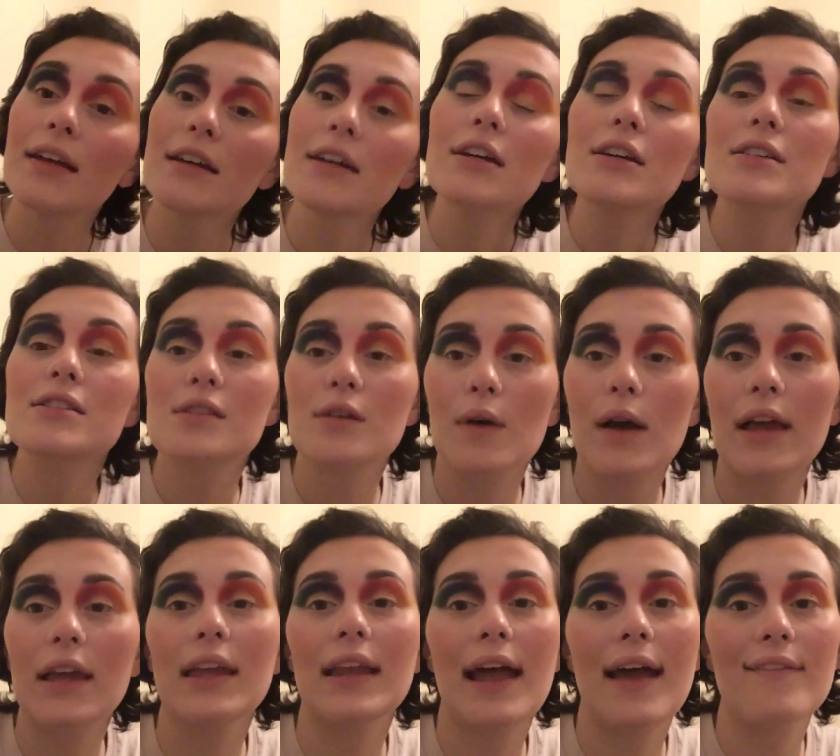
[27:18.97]
so I
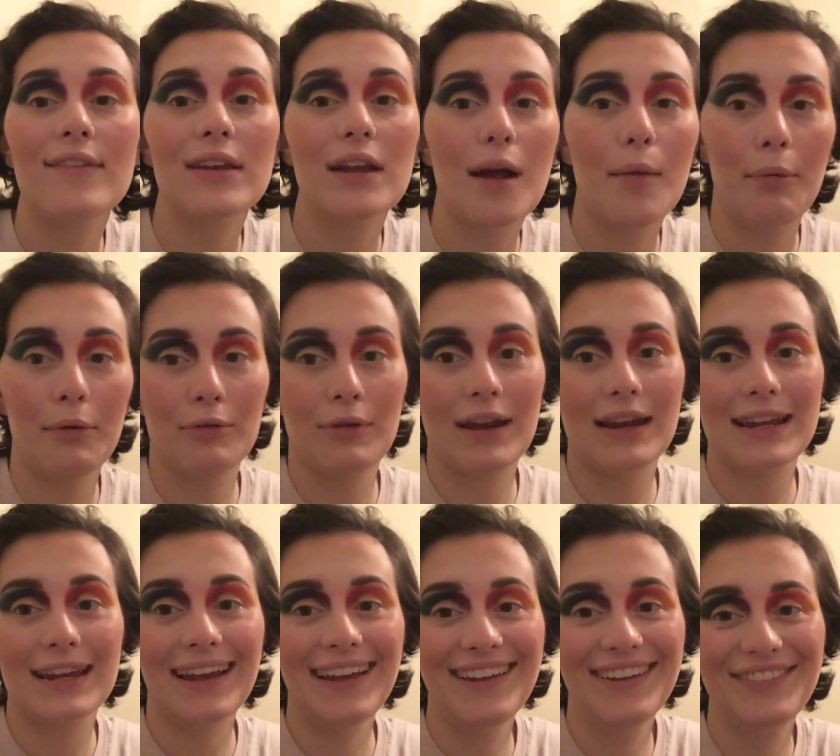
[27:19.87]
can have it up and
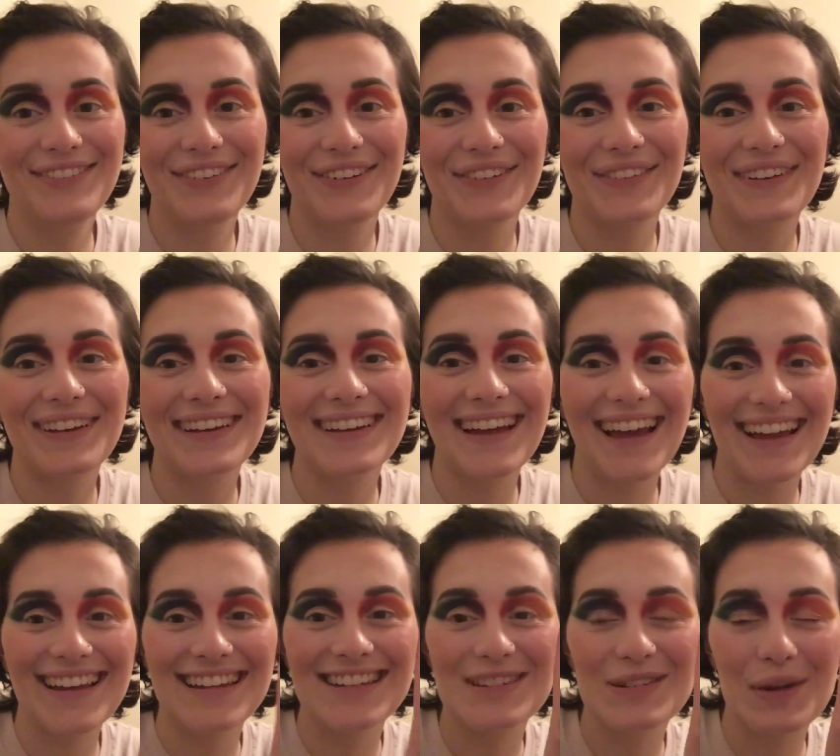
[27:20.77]
ready for when I
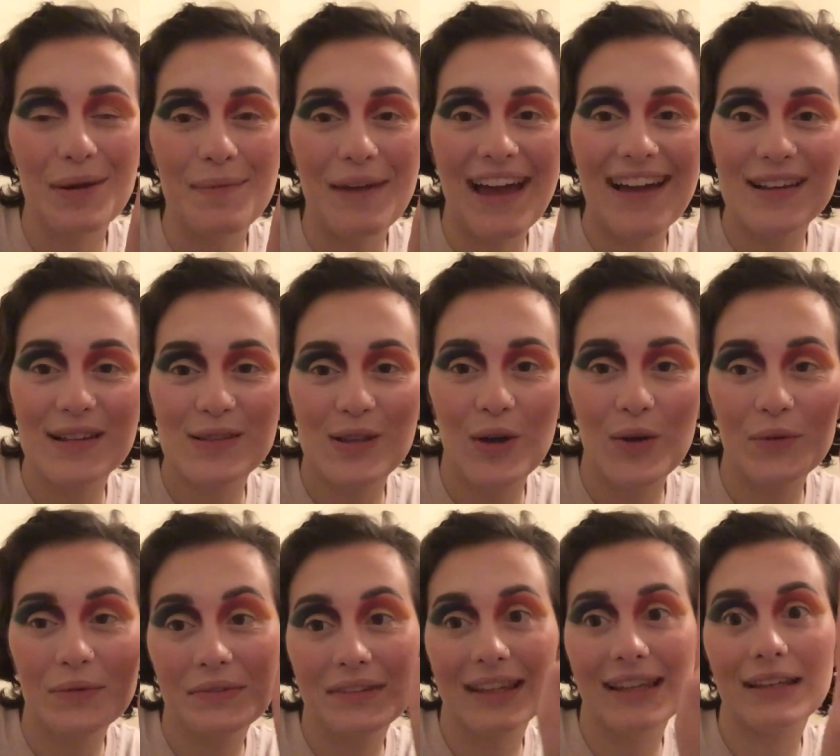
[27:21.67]
need to come back. So
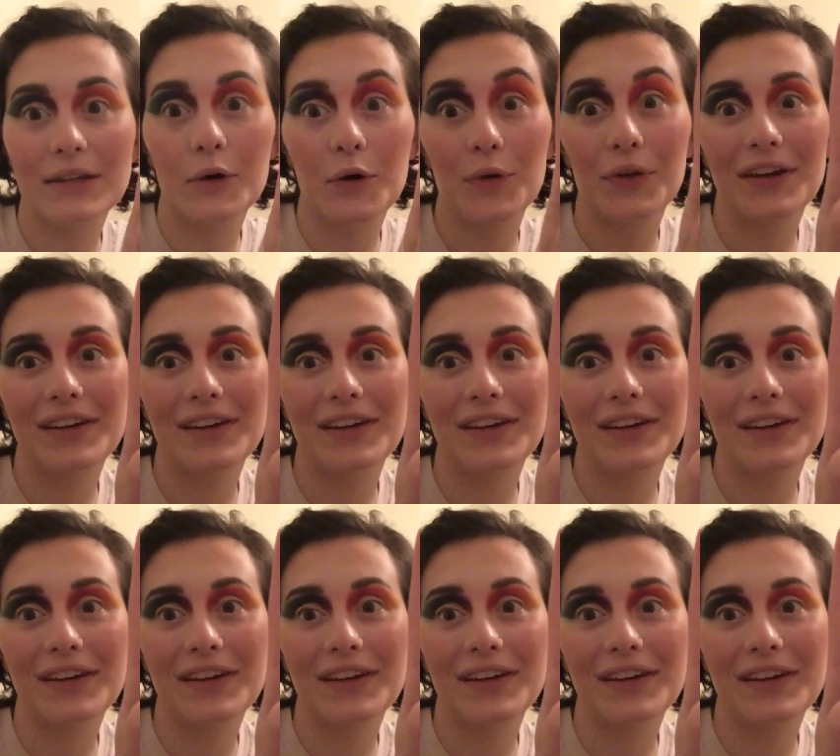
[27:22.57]
hold on.